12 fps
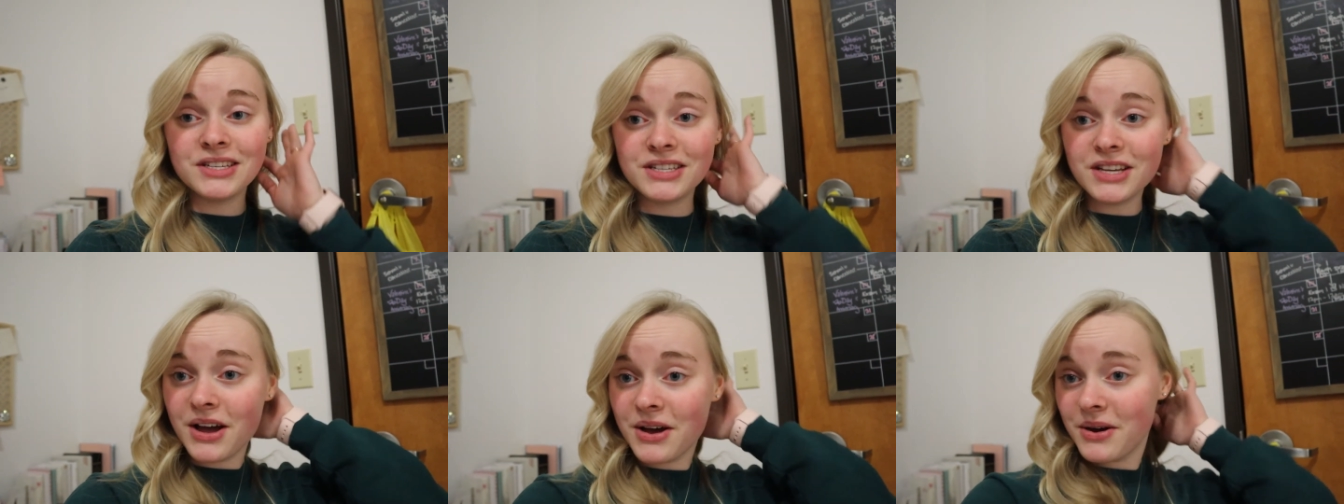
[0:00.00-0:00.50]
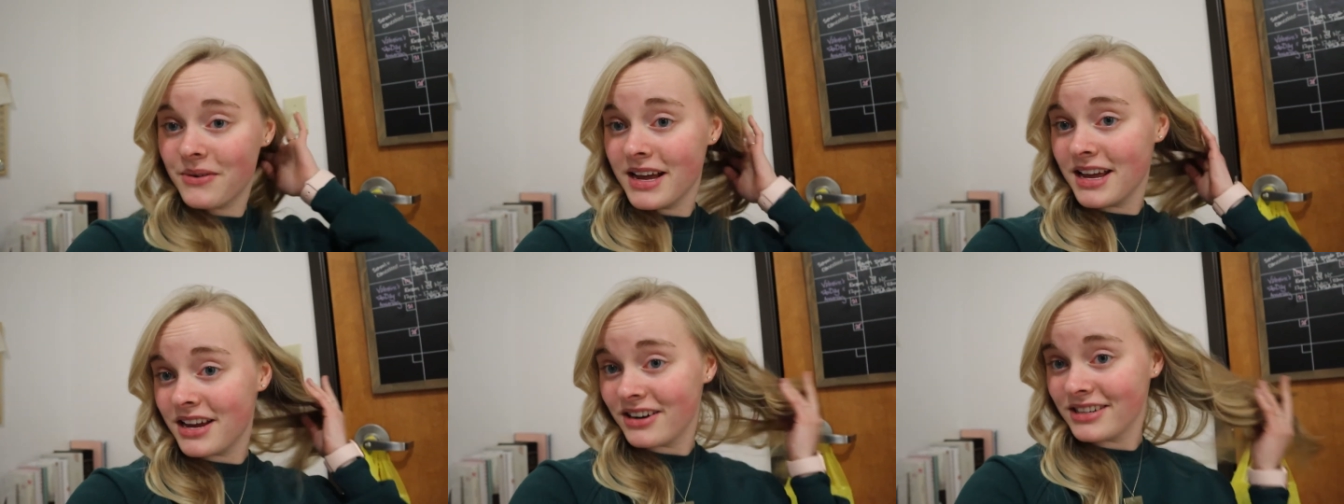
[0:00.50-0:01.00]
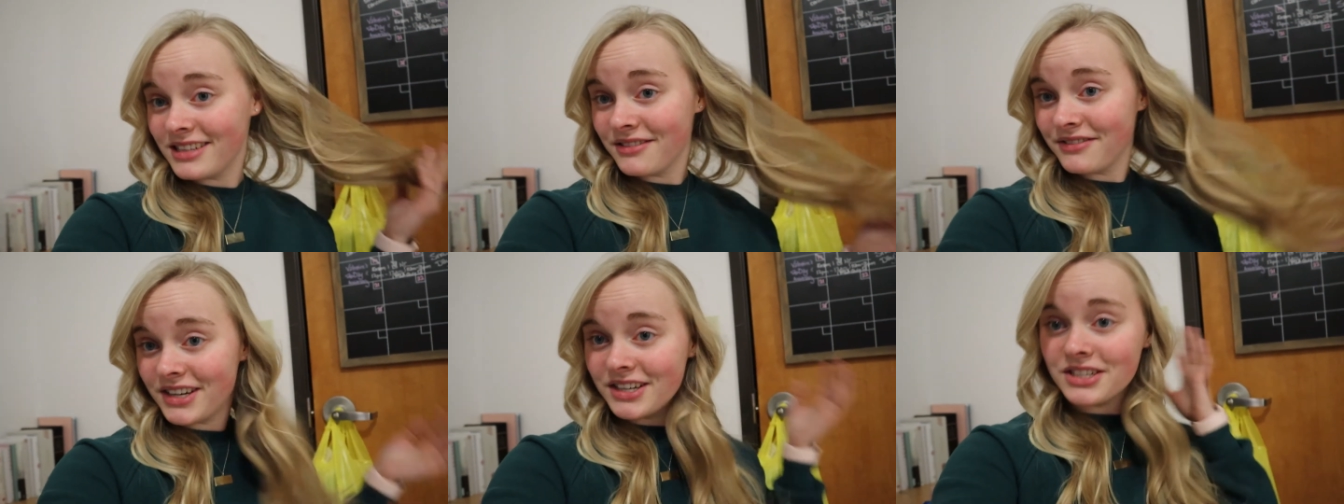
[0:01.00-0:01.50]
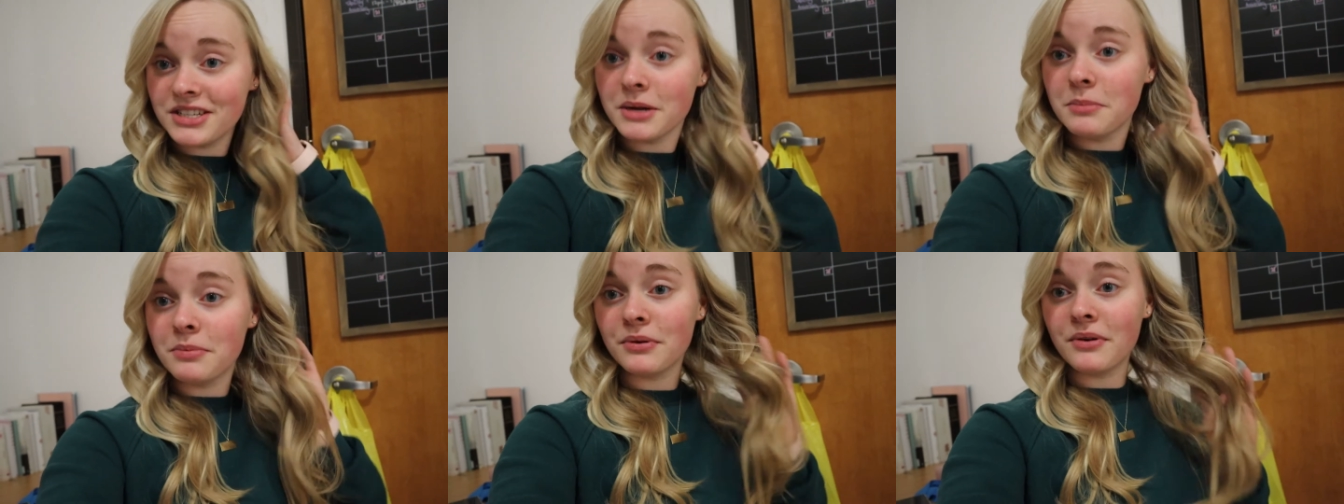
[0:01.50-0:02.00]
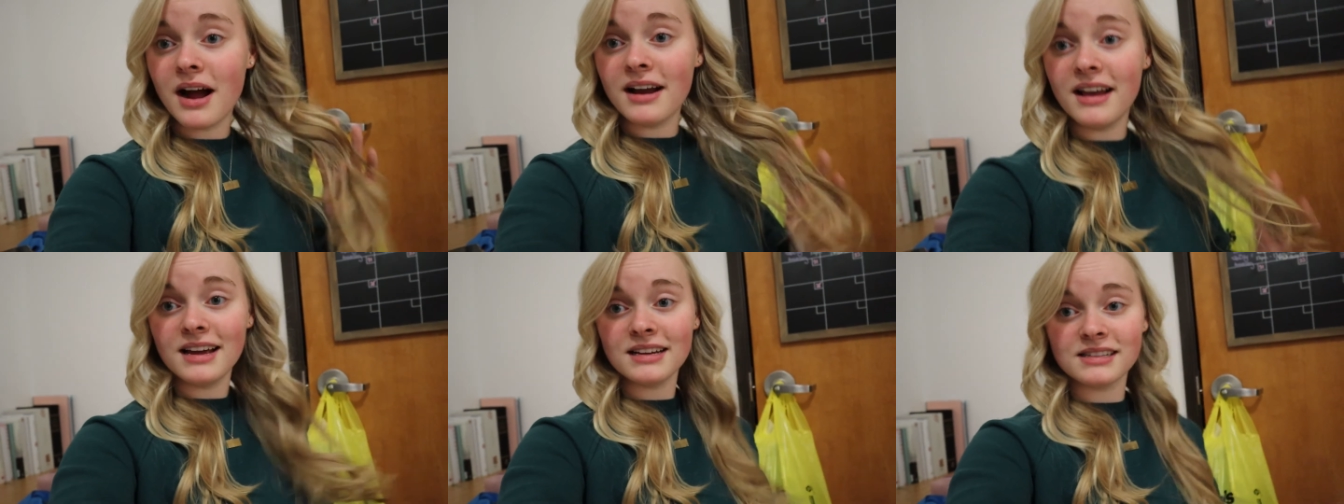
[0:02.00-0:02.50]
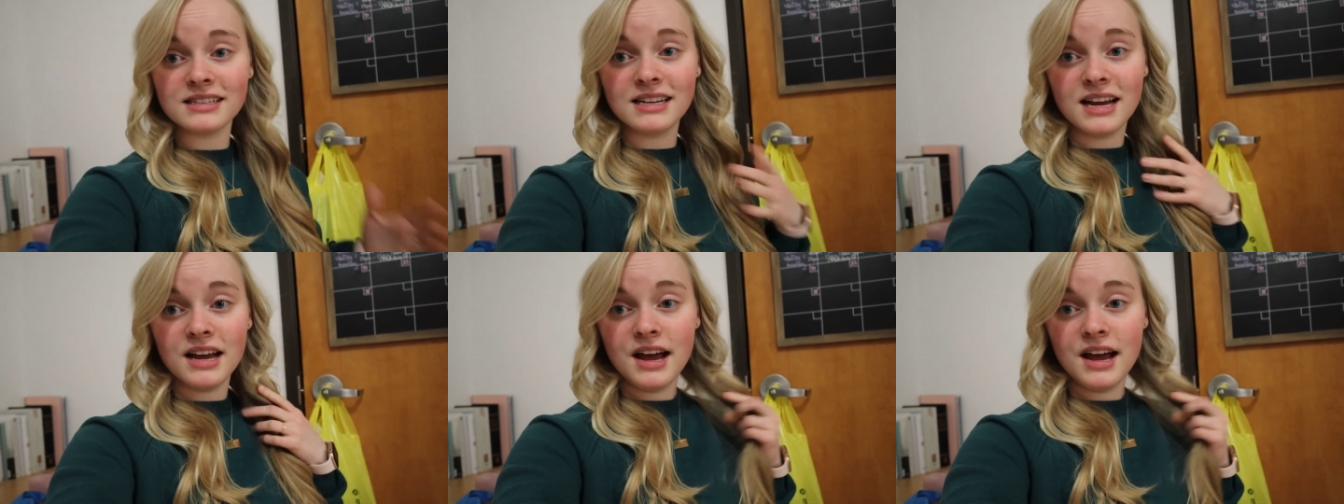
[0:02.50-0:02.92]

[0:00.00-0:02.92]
So here's the finished product.